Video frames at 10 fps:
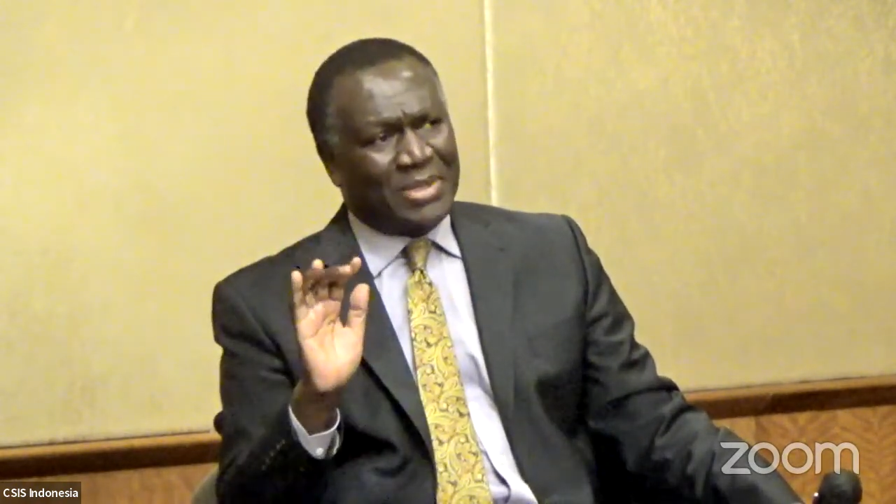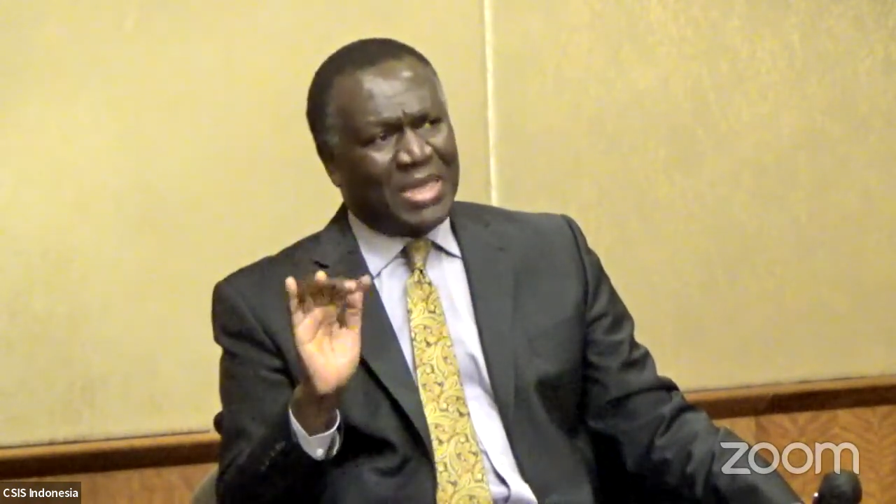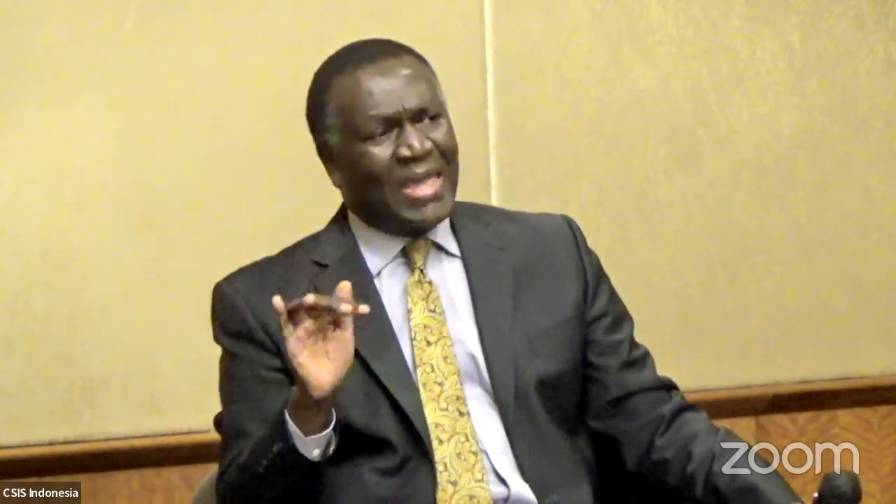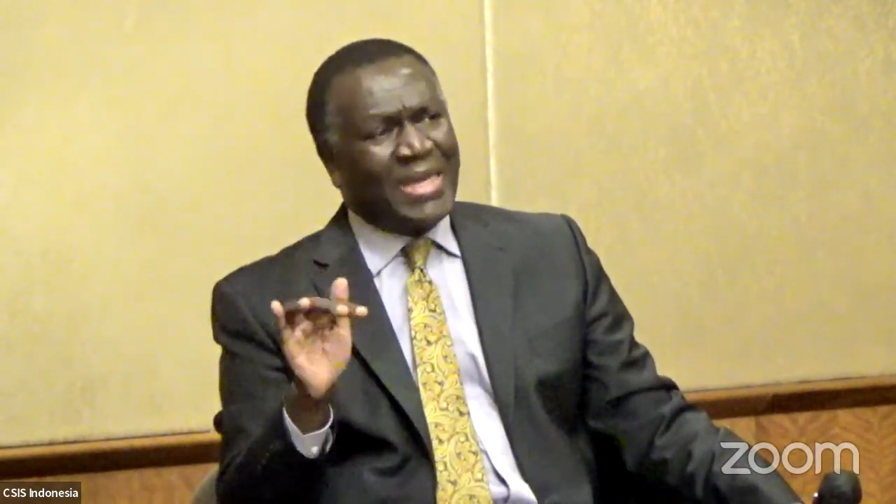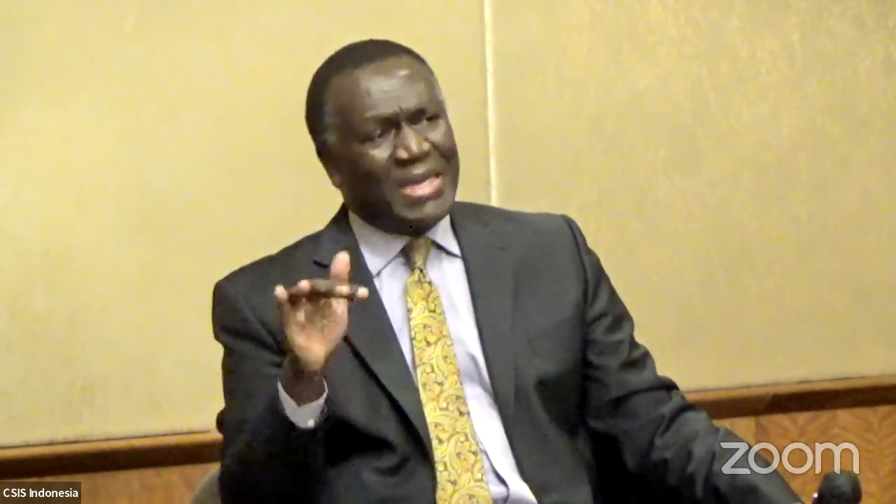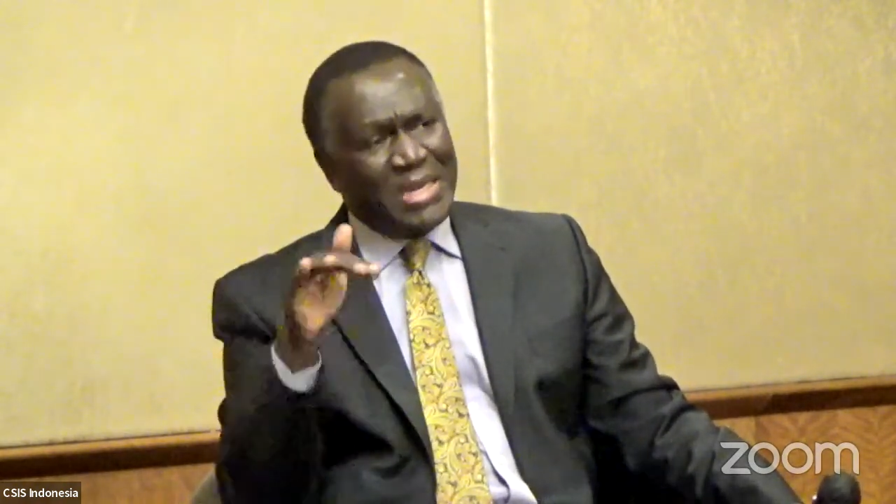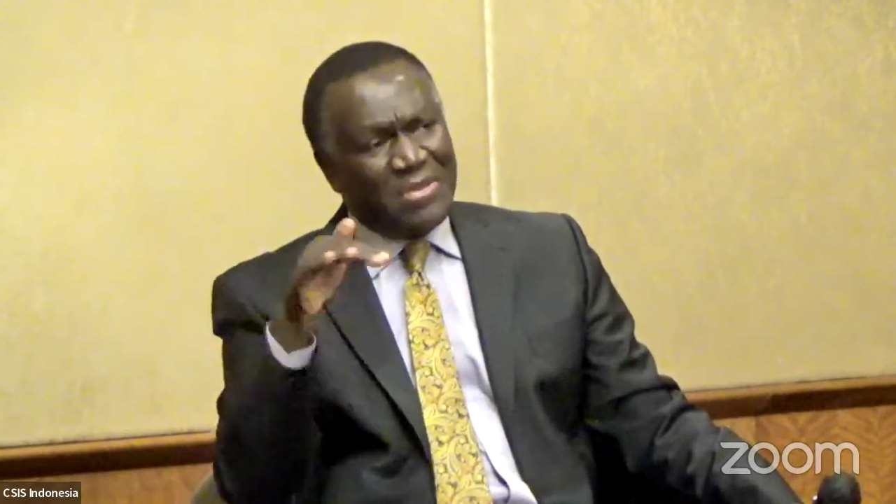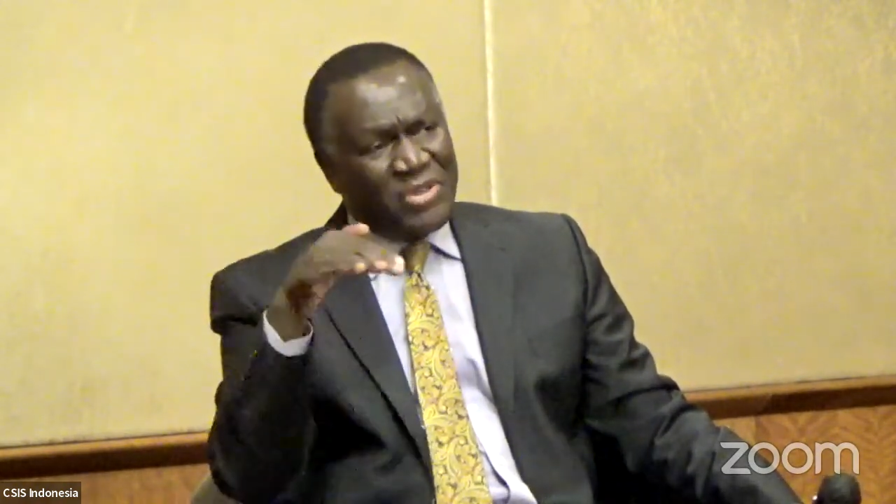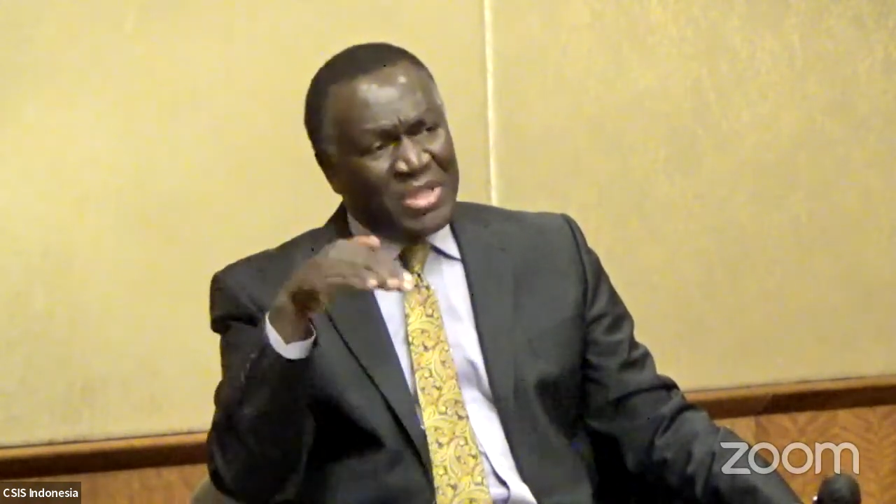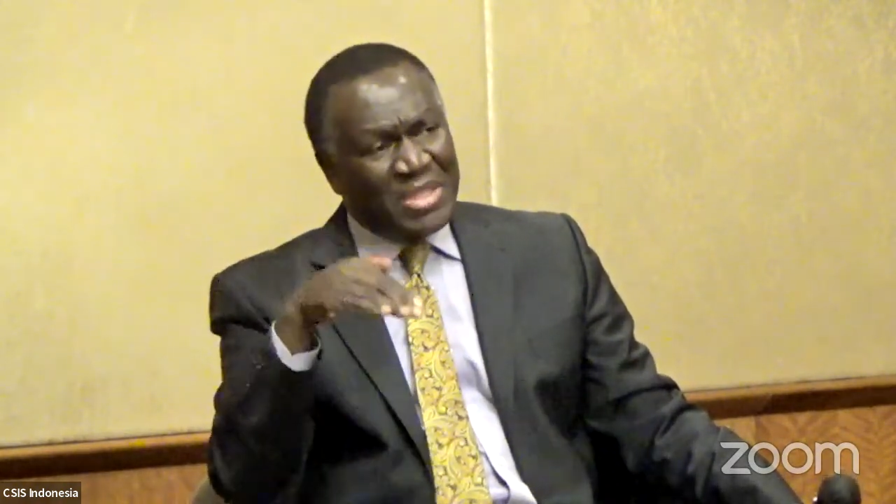And indeed,
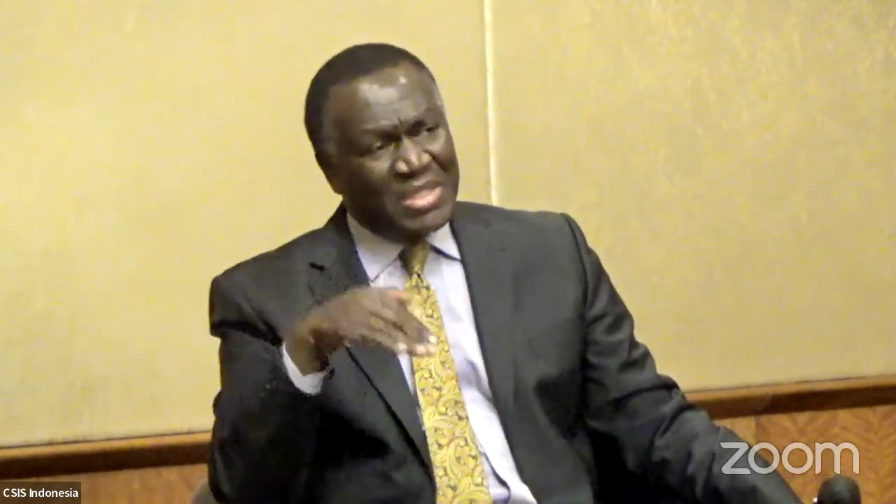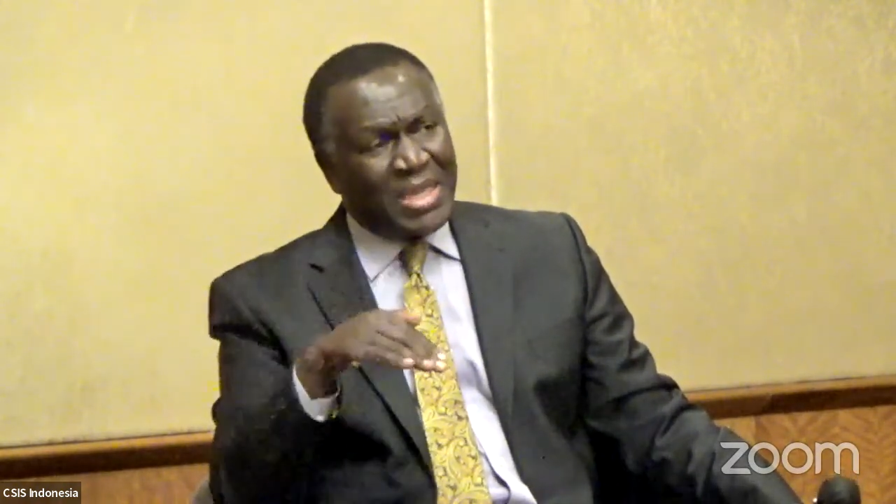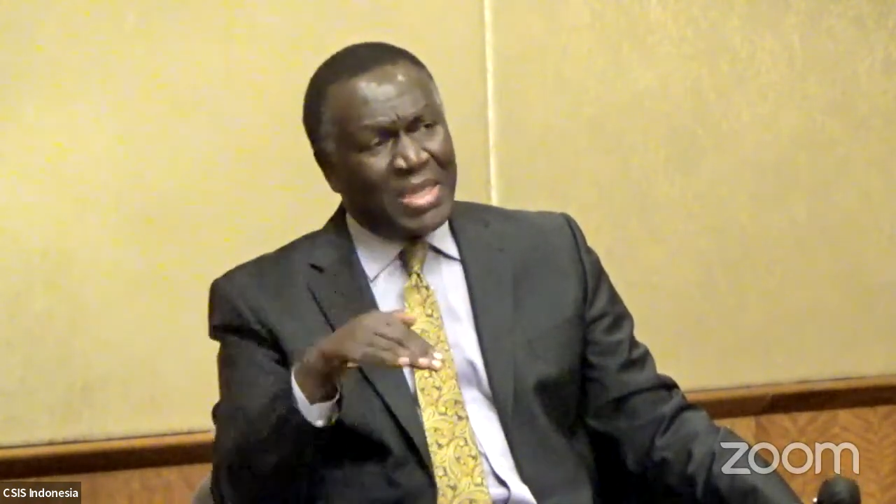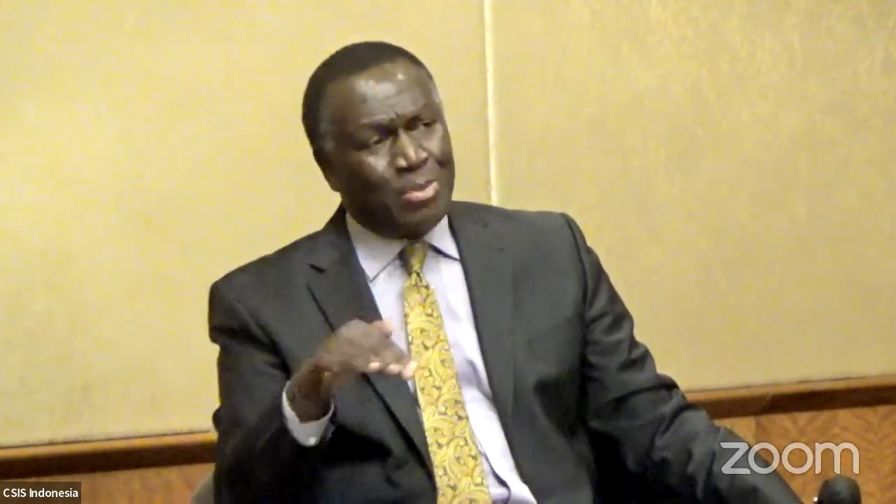even the second